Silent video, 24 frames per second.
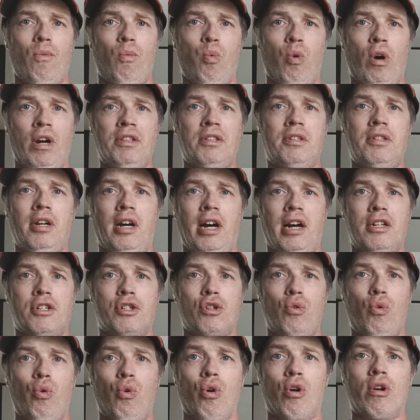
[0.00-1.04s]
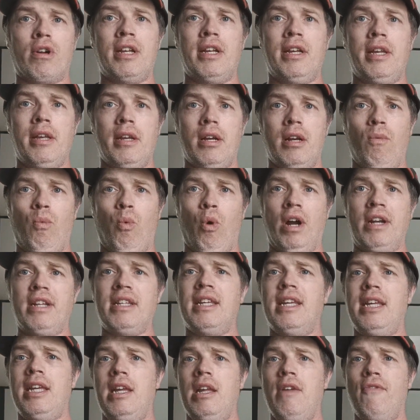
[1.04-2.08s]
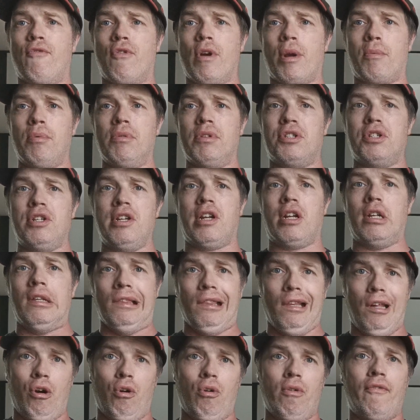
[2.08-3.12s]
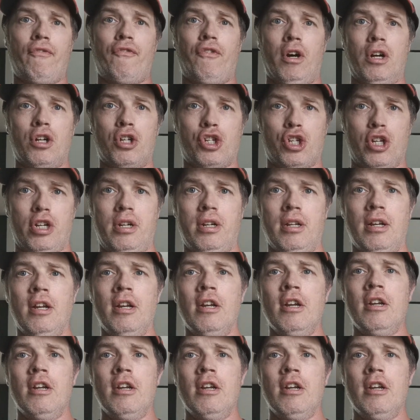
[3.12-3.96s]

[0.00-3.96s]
one touch or one key frequency clone function.